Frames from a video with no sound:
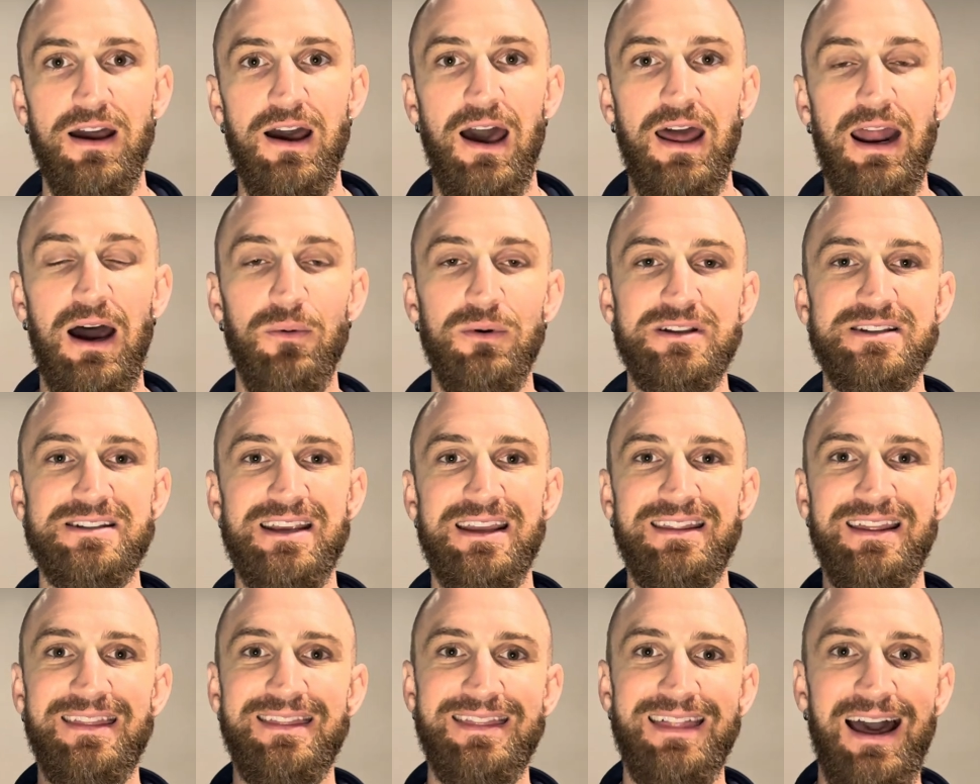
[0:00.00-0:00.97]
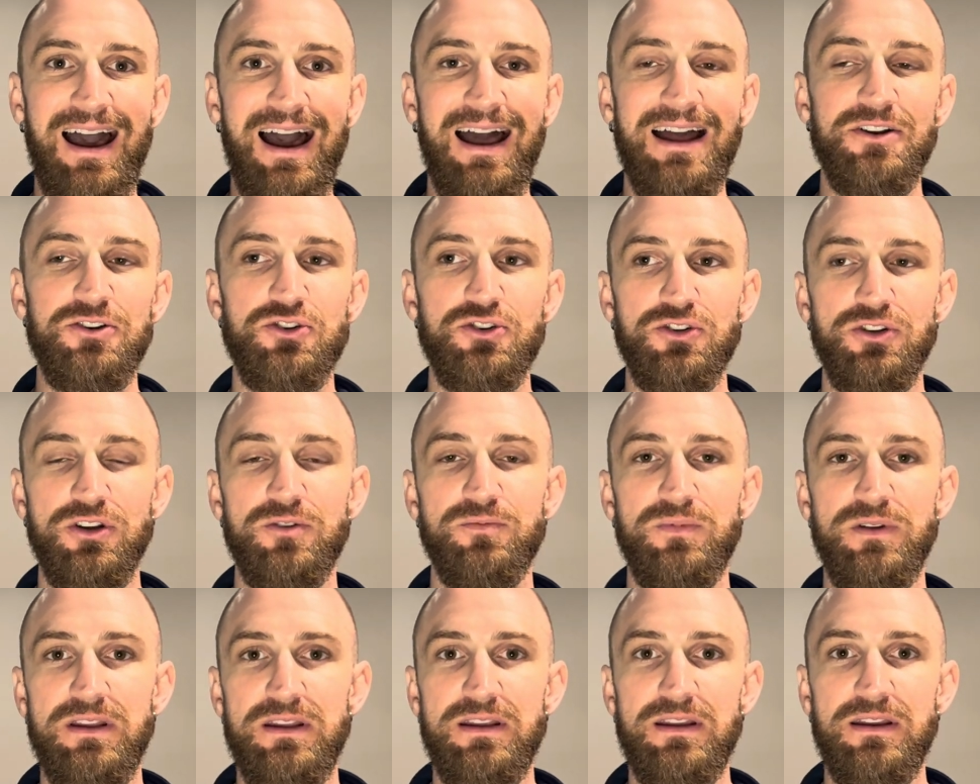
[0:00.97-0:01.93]
And I would say that that should
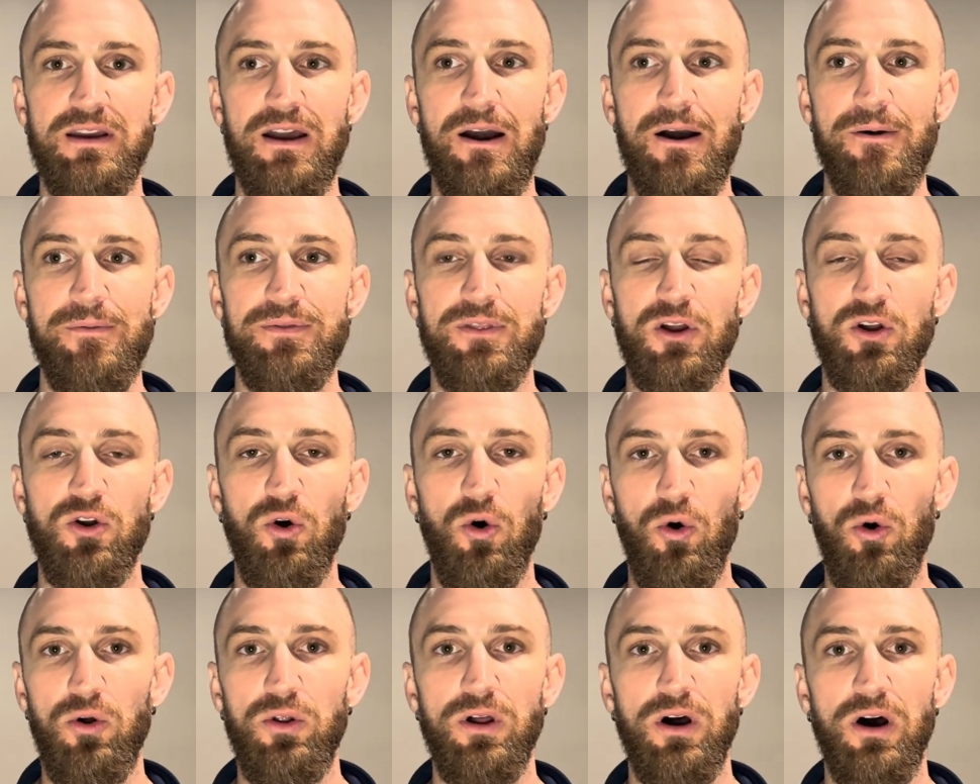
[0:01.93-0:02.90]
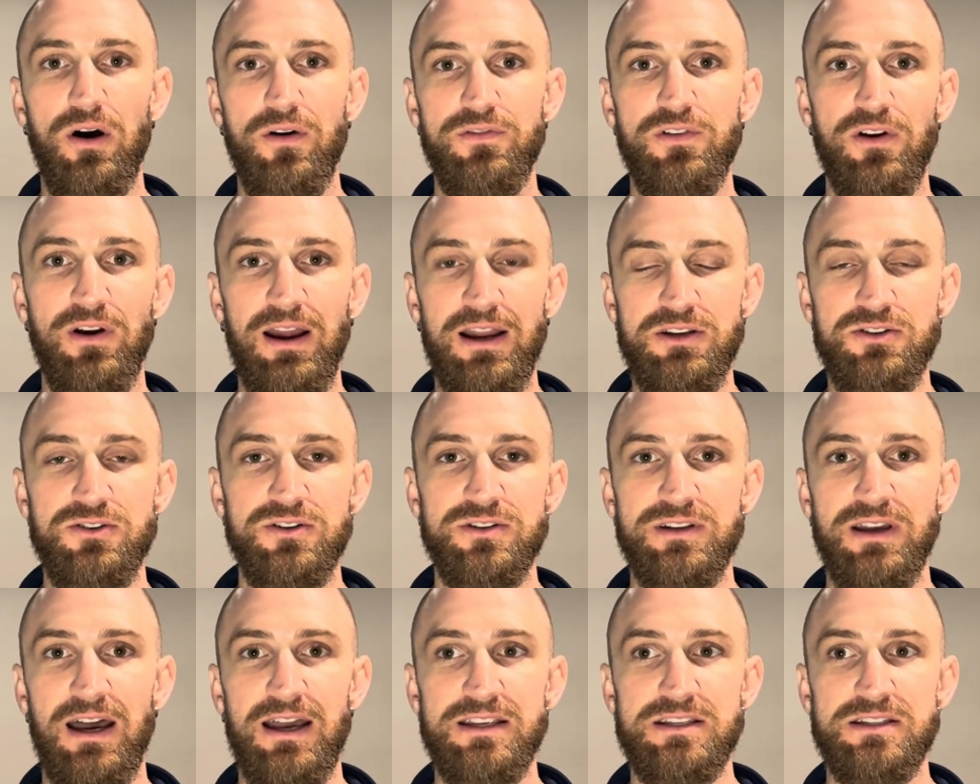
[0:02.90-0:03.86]
be the goal of your
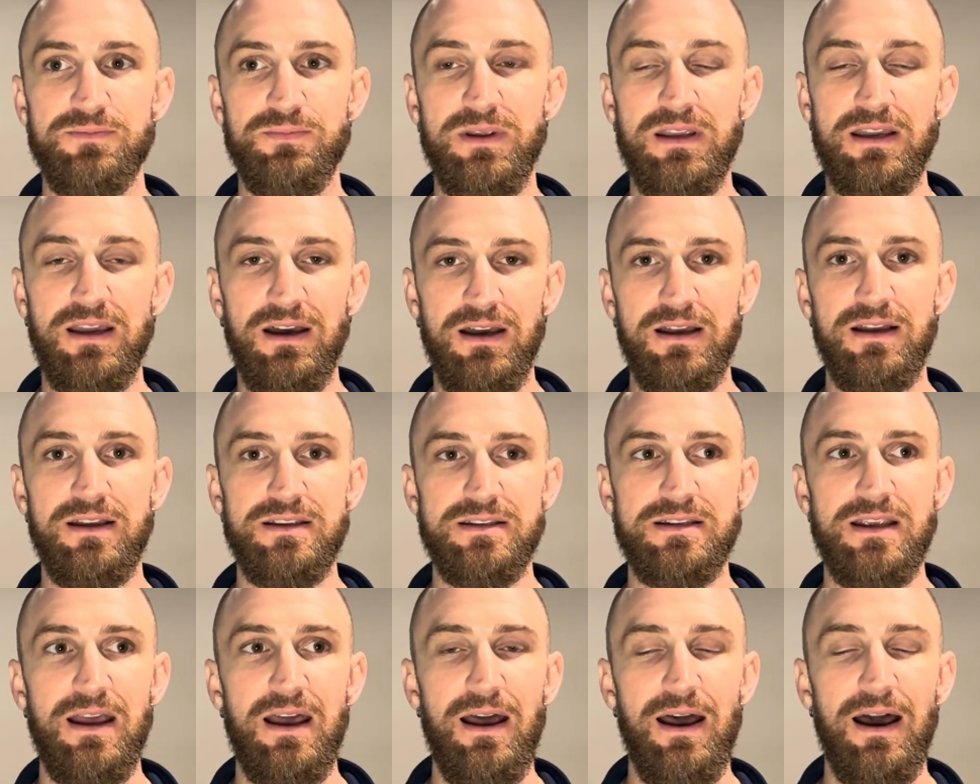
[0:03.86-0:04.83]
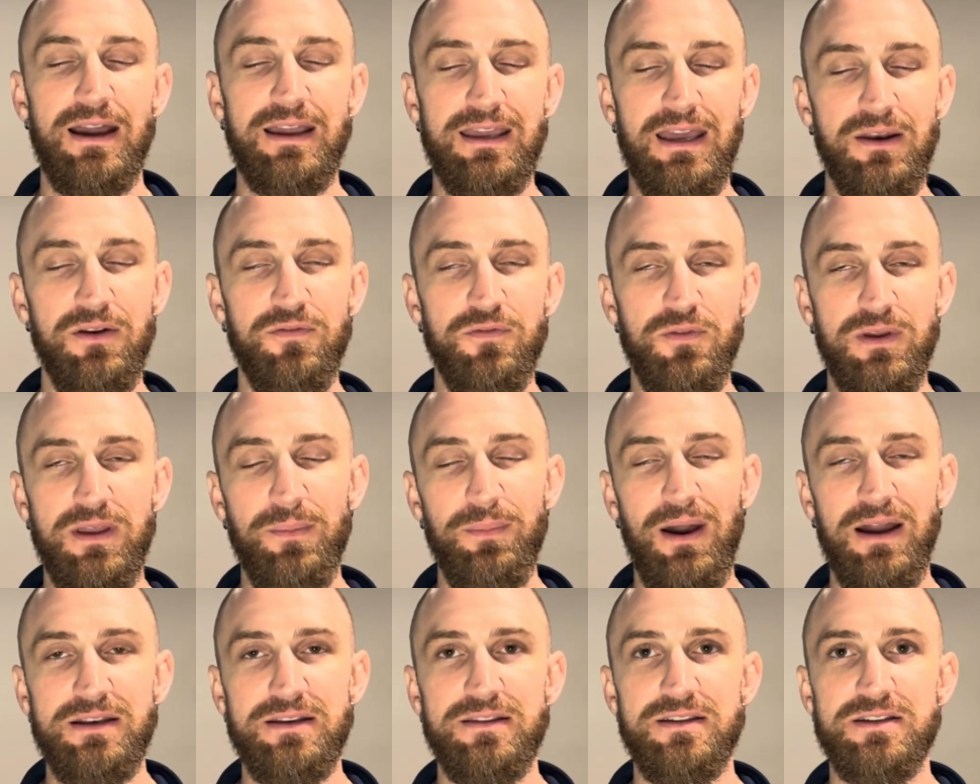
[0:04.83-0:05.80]
exercise because, again, if you get
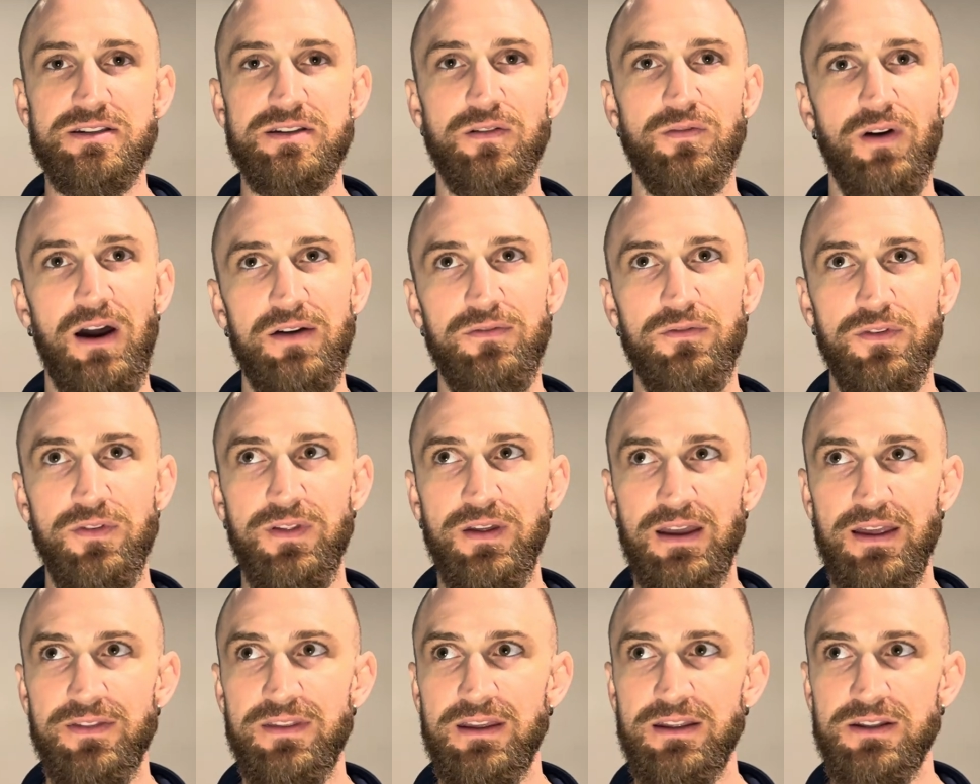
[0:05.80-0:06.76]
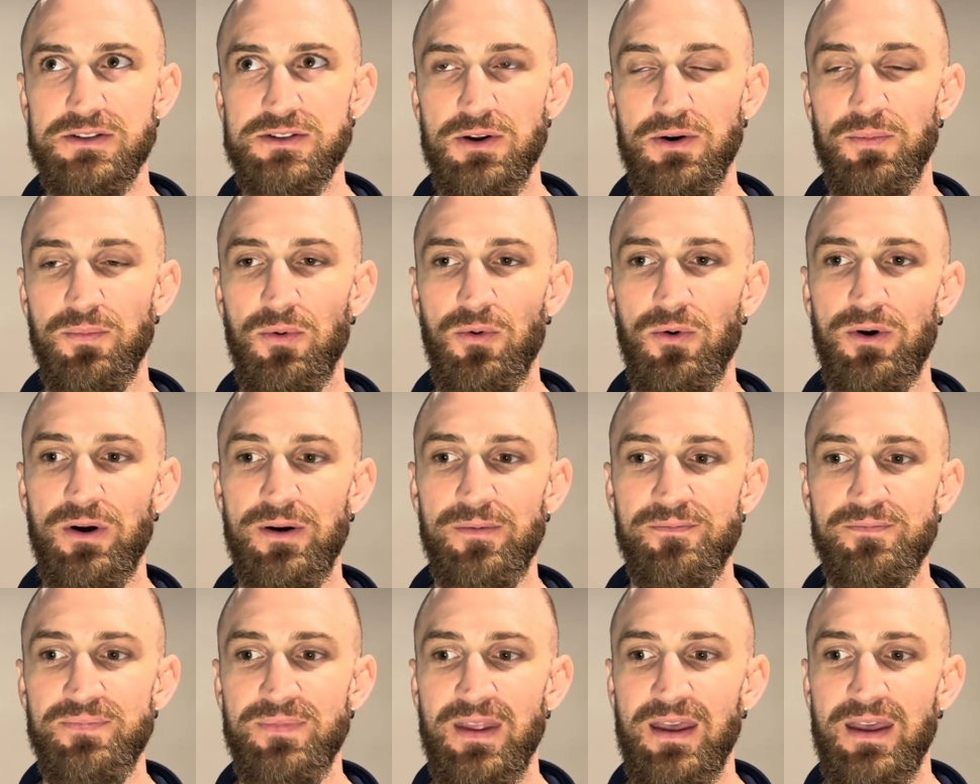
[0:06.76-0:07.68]
back to the survival thing, I think it's so important.